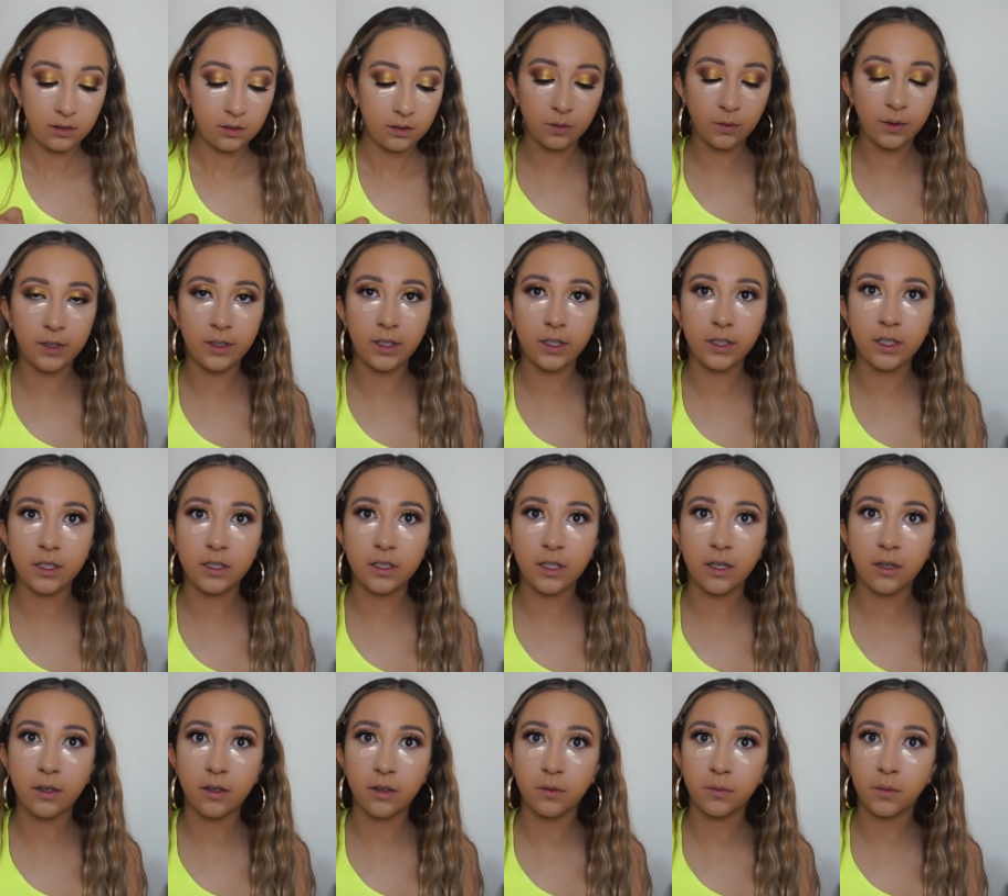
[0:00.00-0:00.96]
Oh, I like it to
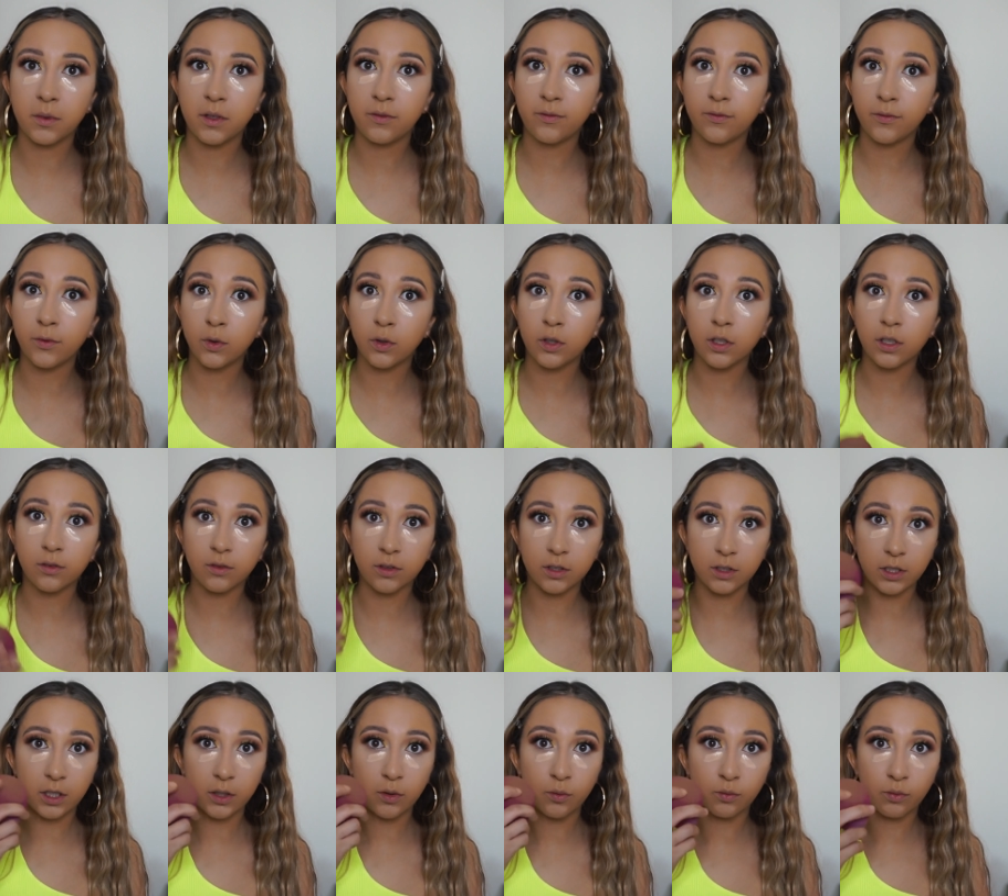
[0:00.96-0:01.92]
have the full
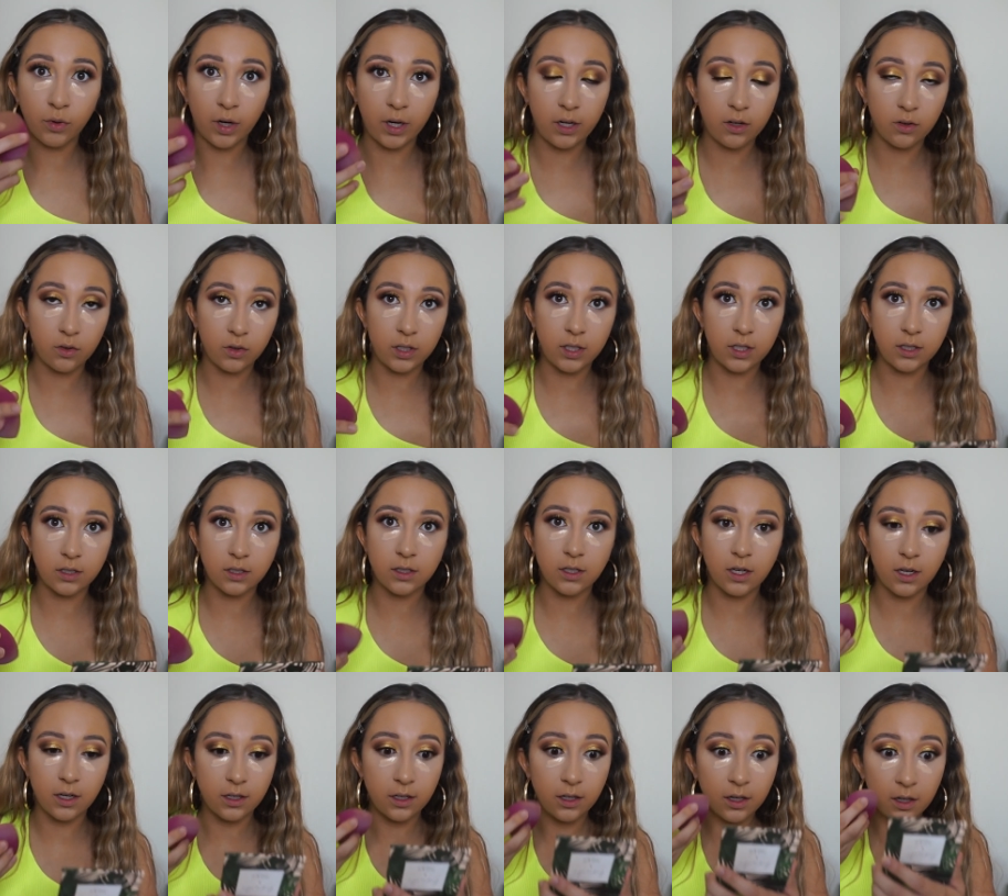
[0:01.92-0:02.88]
coverage like right on the
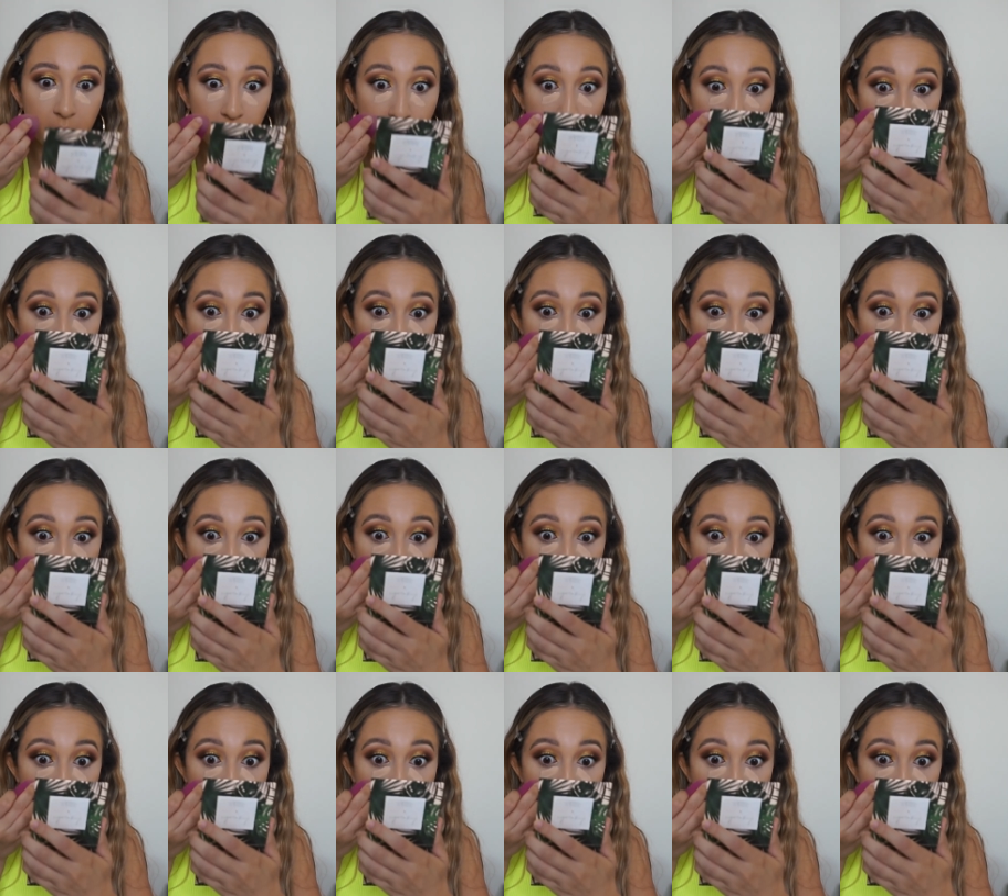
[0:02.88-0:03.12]
inside.